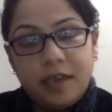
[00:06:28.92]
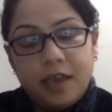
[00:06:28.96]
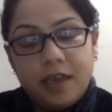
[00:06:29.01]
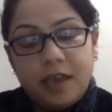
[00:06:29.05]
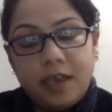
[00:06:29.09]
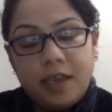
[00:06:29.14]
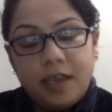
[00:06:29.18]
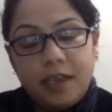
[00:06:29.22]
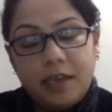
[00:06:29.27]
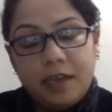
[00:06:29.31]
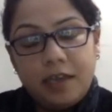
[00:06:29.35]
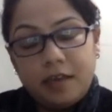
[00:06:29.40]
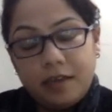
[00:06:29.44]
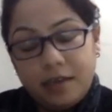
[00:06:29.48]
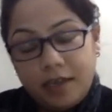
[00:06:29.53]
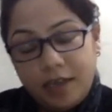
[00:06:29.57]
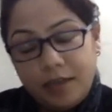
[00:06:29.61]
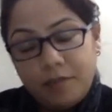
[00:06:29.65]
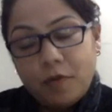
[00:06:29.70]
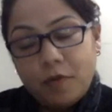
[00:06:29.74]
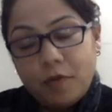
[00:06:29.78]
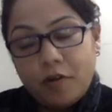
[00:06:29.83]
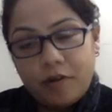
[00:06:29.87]
in
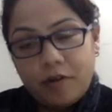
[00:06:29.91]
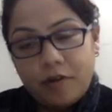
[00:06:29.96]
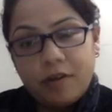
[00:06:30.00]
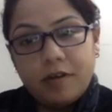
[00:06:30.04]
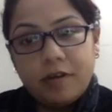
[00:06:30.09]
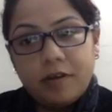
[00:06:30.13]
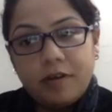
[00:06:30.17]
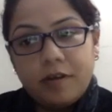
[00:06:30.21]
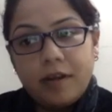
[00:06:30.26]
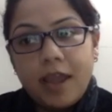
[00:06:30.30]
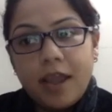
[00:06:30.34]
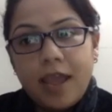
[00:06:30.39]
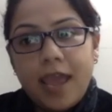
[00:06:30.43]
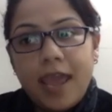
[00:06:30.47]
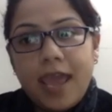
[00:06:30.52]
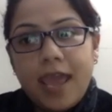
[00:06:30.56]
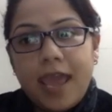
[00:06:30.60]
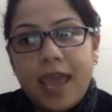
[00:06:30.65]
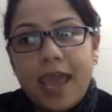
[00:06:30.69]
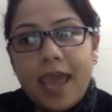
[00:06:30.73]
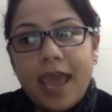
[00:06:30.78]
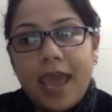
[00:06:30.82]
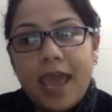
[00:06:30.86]
him or her,
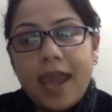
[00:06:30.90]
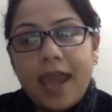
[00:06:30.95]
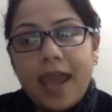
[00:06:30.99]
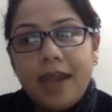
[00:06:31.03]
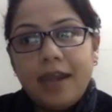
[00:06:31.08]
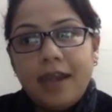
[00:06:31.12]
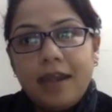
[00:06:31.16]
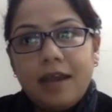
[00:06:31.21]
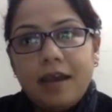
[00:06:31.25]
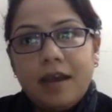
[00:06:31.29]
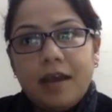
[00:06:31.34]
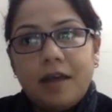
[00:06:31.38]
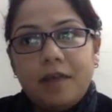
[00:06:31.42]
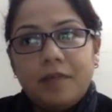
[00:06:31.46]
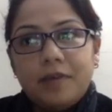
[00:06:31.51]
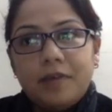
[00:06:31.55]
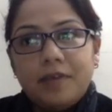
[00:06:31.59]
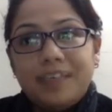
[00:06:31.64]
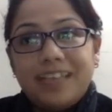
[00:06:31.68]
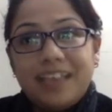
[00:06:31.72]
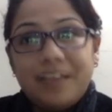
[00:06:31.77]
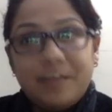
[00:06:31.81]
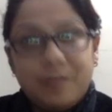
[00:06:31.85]
and
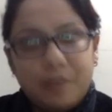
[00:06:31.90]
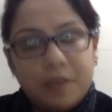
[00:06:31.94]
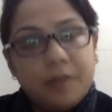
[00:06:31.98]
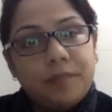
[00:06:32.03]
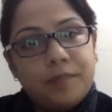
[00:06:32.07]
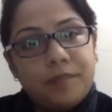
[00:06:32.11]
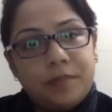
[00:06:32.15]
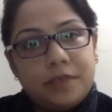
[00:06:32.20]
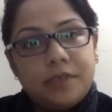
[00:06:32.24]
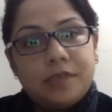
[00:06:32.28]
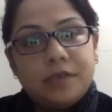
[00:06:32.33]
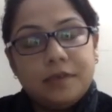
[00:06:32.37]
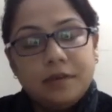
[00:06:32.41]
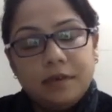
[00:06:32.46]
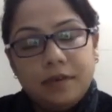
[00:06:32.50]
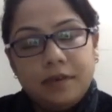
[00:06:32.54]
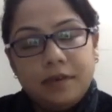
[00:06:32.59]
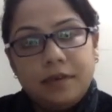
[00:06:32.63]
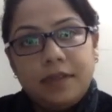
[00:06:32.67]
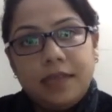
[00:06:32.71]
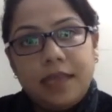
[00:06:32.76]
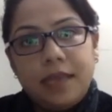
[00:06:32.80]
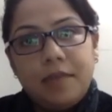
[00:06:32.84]
develop
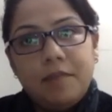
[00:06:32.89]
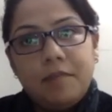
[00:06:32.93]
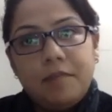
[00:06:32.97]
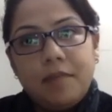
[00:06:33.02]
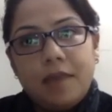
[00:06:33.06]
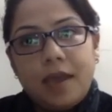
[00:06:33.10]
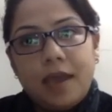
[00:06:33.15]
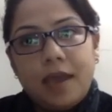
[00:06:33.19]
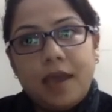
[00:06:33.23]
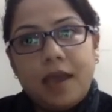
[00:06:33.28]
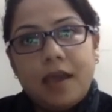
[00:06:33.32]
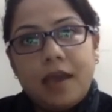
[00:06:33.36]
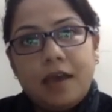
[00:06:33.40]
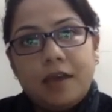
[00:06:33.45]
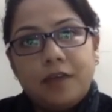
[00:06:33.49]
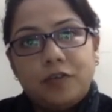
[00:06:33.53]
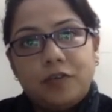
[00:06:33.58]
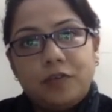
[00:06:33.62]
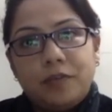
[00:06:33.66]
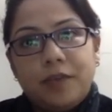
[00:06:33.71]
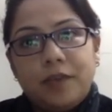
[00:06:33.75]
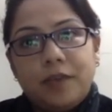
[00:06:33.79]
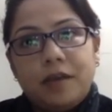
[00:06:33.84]
them
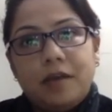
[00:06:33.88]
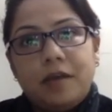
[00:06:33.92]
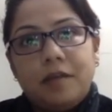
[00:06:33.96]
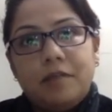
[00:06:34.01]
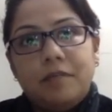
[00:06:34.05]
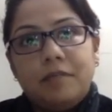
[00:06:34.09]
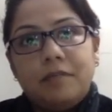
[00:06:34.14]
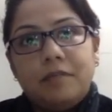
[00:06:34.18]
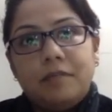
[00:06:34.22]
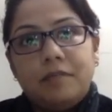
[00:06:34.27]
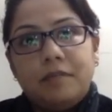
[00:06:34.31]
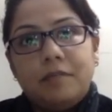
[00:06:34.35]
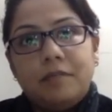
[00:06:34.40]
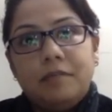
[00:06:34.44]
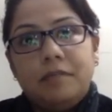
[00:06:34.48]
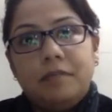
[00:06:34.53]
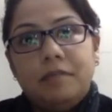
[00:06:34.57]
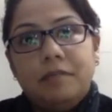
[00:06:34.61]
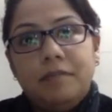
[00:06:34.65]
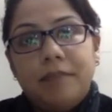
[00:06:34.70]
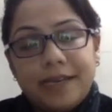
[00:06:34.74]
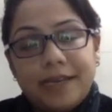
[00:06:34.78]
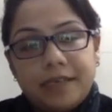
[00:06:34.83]
to become
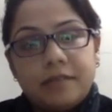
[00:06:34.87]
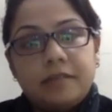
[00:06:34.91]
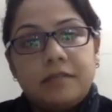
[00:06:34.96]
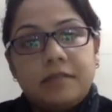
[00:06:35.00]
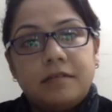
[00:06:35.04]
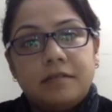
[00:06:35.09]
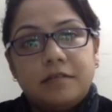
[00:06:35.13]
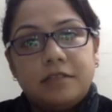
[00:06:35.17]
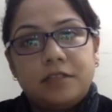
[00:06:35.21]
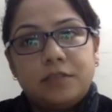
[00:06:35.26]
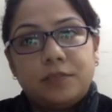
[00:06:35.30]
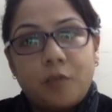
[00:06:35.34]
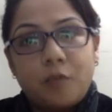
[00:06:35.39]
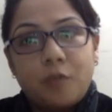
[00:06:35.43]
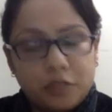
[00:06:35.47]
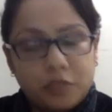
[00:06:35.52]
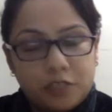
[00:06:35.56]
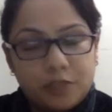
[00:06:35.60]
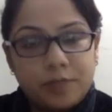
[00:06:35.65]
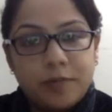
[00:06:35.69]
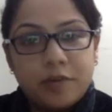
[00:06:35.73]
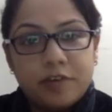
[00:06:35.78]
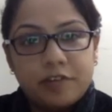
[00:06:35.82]
better
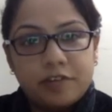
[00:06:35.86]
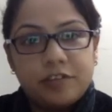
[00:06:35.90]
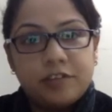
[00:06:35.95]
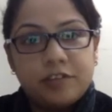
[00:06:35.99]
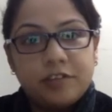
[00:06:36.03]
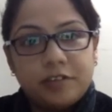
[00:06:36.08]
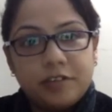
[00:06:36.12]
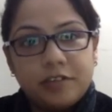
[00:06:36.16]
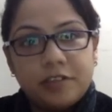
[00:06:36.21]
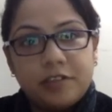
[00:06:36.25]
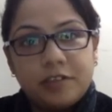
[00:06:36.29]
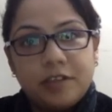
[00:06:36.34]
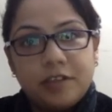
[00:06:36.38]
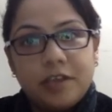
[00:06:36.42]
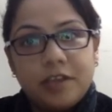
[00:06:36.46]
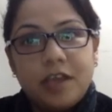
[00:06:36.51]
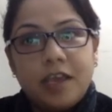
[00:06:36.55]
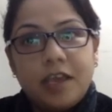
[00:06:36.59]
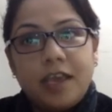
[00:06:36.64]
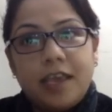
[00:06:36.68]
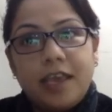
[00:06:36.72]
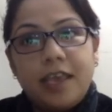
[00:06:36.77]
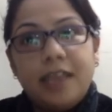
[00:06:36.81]
sports persons
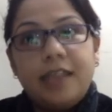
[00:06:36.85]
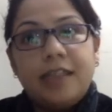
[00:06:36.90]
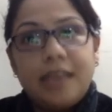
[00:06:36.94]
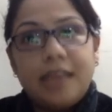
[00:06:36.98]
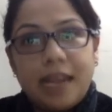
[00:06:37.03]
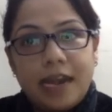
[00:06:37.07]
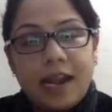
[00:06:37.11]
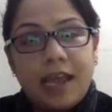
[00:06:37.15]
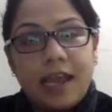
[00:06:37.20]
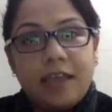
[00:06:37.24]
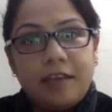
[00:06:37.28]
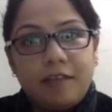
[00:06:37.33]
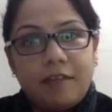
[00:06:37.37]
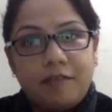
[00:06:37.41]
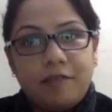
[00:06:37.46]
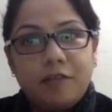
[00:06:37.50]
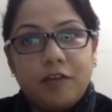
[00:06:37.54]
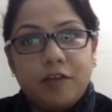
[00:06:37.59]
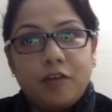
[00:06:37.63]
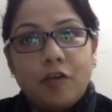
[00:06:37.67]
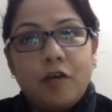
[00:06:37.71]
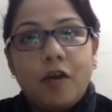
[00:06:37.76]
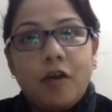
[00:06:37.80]
in their life.
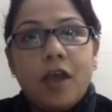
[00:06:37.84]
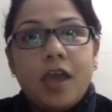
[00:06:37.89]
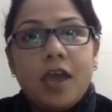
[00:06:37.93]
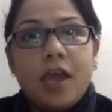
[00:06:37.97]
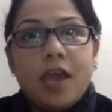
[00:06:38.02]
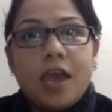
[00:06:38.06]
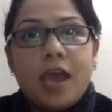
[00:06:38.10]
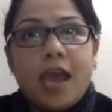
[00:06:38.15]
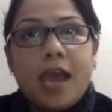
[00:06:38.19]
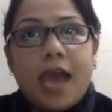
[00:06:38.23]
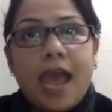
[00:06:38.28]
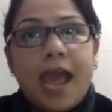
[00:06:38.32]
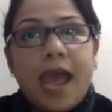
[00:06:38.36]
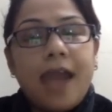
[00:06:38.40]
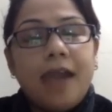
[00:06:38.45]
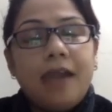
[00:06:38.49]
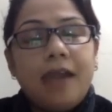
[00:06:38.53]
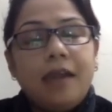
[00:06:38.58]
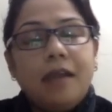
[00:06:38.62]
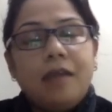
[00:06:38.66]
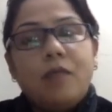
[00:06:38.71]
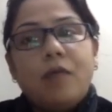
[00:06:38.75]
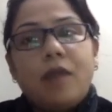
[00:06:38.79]

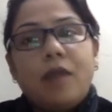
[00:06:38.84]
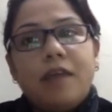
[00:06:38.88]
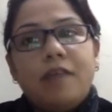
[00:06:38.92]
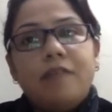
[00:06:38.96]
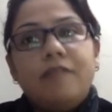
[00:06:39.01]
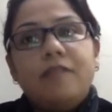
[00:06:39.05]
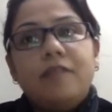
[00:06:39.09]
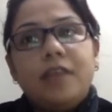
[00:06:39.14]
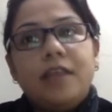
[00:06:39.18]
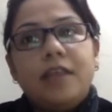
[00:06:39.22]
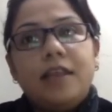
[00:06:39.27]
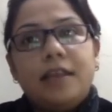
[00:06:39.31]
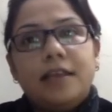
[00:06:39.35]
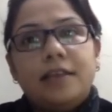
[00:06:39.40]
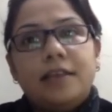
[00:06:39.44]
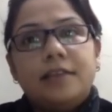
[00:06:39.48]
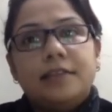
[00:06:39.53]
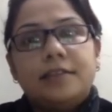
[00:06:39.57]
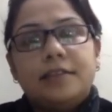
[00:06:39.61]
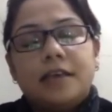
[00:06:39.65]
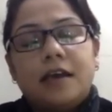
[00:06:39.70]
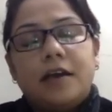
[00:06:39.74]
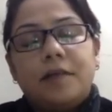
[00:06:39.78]
And what I feel
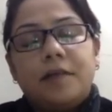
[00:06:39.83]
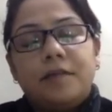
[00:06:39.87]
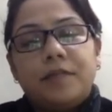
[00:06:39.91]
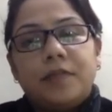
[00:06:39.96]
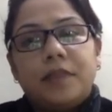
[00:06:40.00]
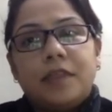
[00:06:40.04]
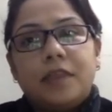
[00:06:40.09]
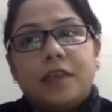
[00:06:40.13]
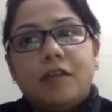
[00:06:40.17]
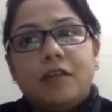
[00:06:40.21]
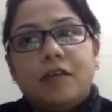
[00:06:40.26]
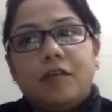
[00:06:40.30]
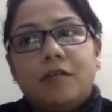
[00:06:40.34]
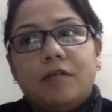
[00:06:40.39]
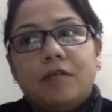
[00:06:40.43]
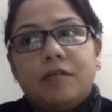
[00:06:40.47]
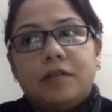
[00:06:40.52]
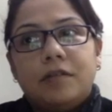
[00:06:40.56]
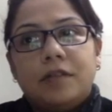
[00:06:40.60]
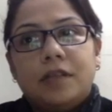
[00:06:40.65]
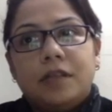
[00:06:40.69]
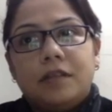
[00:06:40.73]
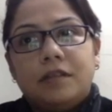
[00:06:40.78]
is,
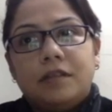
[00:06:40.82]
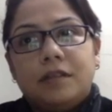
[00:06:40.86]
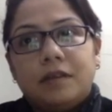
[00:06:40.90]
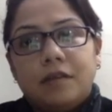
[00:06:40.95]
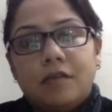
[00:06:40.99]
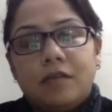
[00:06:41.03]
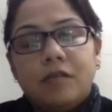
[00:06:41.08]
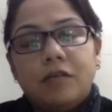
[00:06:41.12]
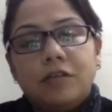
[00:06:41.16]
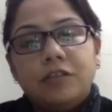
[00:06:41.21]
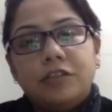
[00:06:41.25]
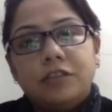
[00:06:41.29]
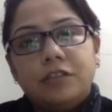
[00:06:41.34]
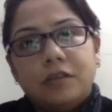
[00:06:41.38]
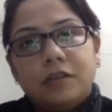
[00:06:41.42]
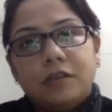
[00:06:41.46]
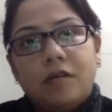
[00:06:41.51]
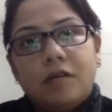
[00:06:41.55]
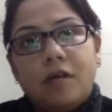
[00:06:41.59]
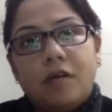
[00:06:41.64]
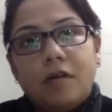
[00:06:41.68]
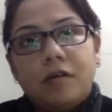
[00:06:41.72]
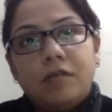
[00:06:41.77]
the coach
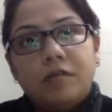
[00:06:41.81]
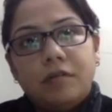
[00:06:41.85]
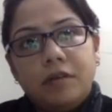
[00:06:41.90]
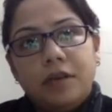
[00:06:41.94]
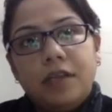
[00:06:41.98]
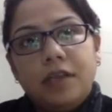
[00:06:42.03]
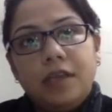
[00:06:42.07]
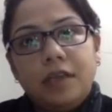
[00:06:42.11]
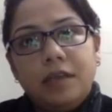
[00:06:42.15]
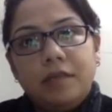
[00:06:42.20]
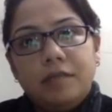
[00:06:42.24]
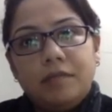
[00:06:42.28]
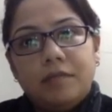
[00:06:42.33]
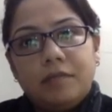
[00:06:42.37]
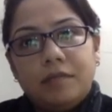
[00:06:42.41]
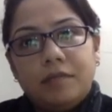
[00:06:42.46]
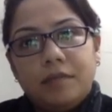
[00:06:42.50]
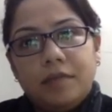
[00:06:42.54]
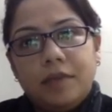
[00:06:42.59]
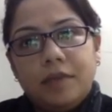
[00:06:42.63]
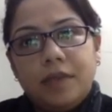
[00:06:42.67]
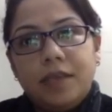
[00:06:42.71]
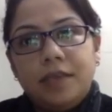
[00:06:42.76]
not only
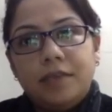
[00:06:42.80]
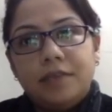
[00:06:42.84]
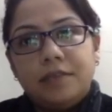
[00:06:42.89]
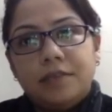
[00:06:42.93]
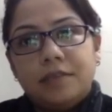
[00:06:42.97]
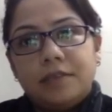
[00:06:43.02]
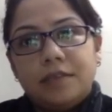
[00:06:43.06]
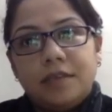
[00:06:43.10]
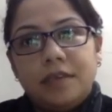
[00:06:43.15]
is